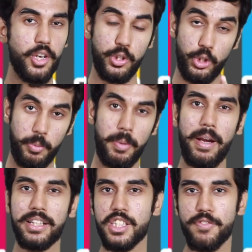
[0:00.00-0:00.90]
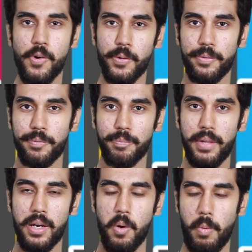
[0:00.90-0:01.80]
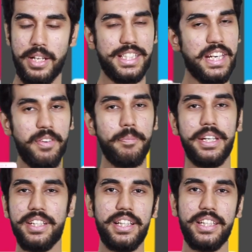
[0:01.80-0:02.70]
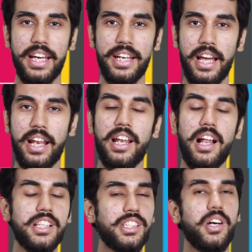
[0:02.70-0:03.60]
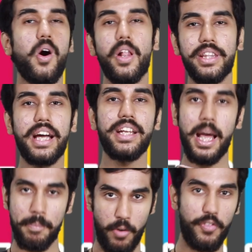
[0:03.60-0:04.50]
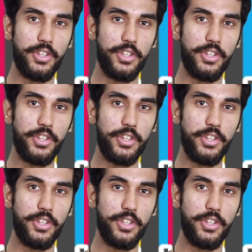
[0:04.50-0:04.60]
should you be buying this phone? Well, stay with me till the end and I'll answer all that and more